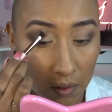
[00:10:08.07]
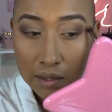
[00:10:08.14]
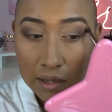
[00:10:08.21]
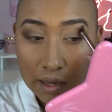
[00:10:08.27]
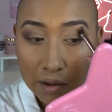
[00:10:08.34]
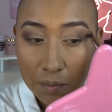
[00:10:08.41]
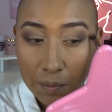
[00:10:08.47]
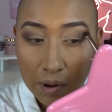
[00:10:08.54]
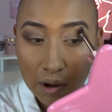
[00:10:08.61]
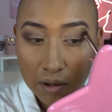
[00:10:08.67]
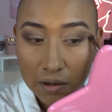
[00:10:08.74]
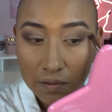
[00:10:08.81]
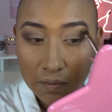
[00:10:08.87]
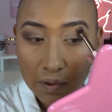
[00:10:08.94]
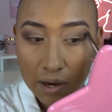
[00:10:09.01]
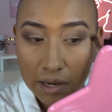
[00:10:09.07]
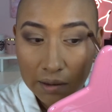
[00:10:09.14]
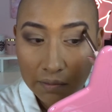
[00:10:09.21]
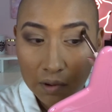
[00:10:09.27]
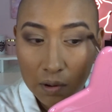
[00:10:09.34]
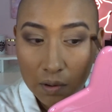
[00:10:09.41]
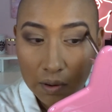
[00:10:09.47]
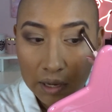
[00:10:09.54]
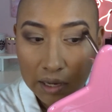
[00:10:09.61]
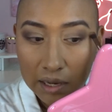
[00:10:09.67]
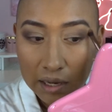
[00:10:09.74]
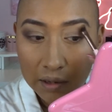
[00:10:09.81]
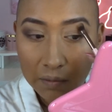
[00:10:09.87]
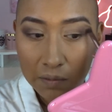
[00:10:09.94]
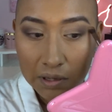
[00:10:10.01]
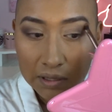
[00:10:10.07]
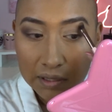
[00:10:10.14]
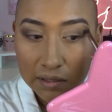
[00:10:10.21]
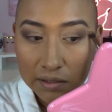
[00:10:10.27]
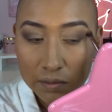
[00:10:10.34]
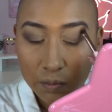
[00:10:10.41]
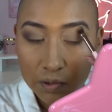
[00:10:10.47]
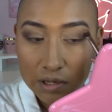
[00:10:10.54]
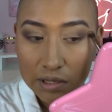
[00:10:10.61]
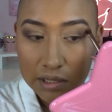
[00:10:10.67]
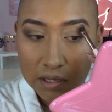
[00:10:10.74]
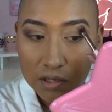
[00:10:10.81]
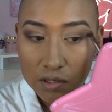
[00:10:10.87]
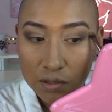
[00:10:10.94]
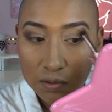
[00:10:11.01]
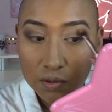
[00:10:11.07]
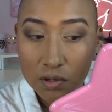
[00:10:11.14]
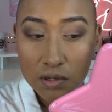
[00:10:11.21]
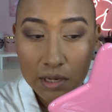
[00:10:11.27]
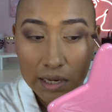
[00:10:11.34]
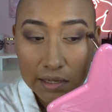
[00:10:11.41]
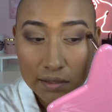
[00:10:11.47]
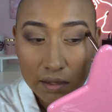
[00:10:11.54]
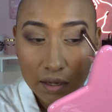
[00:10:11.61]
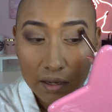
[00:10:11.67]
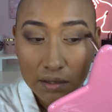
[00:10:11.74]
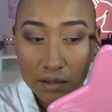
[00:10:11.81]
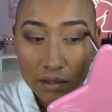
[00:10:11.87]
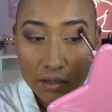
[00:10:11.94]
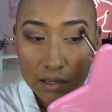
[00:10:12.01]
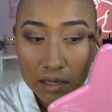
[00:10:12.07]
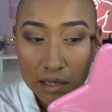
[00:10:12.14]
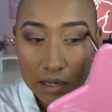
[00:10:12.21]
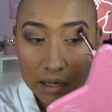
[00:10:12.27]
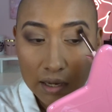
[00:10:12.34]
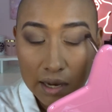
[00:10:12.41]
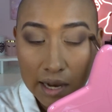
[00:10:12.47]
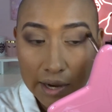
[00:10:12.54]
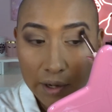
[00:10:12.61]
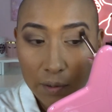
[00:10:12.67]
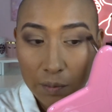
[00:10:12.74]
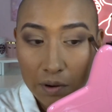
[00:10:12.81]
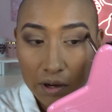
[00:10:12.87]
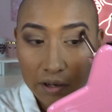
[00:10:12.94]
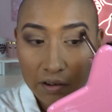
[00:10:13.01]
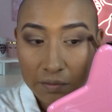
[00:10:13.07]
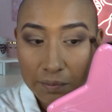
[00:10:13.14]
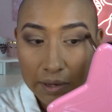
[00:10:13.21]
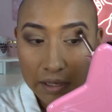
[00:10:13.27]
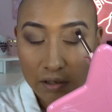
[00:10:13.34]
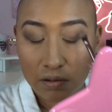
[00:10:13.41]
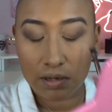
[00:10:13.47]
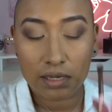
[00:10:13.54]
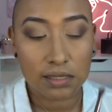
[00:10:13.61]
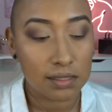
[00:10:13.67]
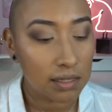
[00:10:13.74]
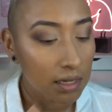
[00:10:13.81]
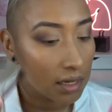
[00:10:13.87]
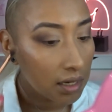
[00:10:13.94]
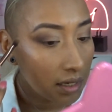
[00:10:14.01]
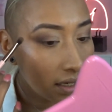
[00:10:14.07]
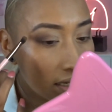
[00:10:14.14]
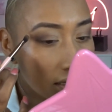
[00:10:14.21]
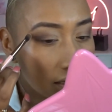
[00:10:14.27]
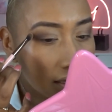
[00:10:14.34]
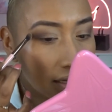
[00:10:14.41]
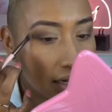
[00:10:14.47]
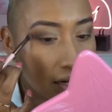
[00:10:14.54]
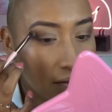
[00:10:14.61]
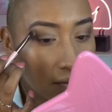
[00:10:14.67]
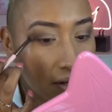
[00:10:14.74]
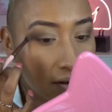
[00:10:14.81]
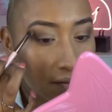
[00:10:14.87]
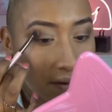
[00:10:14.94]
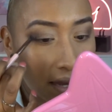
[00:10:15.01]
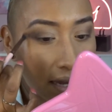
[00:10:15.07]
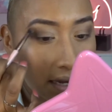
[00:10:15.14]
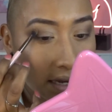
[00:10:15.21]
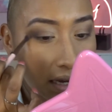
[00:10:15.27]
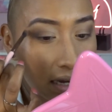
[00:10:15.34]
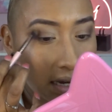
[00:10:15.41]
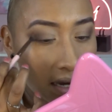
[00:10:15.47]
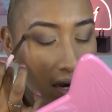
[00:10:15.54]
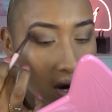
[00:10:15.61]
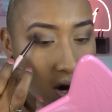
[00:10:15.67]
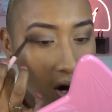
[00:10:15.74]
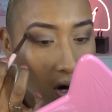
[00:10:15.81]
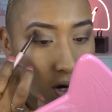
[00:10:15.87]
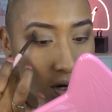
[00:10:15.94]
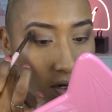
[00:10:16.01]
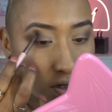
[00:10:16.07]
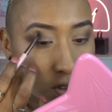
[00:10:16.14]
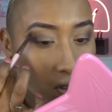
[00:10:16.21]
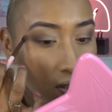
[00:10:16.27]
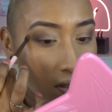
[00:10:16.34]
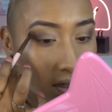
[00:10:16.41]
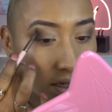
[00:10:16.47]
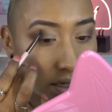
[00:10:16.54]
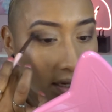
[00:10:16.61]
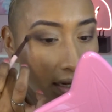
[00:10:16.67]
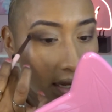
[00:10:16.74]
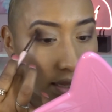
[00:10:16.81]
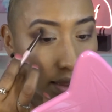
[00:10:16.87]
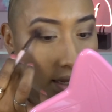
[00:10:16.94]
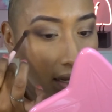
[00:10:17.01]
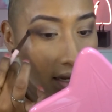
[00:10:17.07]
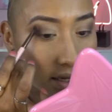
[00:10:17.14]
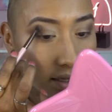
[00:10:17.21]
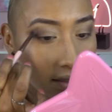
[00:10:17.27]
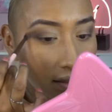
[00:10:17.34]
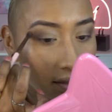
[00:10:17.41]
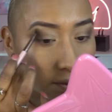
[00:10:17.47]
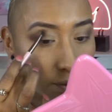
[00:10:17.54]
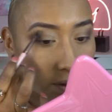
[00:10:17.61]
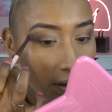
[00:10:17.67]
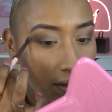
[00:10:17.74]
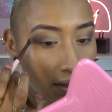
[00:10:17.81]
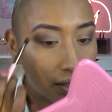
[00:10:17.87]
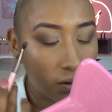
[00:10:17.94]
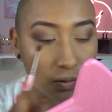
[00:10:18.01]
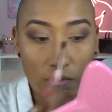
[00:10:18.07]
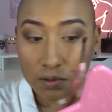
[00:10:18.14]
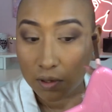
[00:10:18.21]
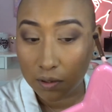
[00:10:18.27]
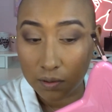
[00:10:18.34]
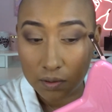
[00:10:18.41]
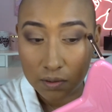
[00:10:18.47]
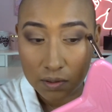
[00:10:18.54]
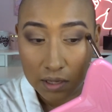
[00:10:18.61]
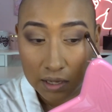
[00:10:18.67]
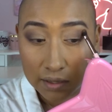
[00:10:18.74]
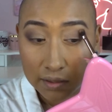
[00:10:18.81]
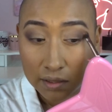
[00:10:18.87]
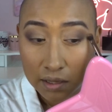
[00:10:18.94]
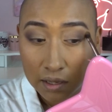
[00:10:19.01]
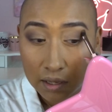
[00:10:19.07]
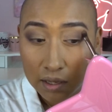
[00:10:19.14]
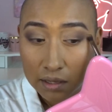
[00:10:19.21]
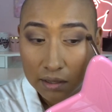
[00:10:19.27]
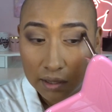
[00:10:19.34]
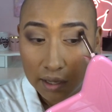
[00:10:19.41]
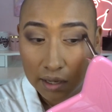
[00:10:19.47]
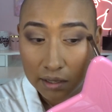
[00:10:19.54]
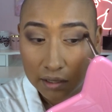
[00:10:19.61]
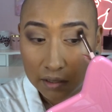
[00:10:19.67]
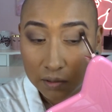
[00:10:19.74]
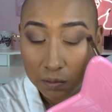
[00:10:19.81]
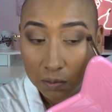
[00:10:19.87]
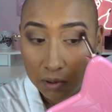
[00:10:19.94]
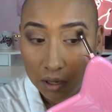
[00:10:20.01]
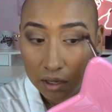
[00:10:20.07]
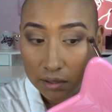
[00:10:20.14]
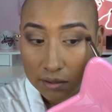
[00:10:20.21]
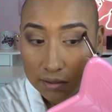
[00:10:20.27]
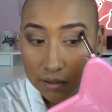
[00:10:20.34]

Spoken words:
Now part of why I'm going in with these two shades on the higher part of my crease is to get rid of any harsh looking lines with those darker shades. That is what,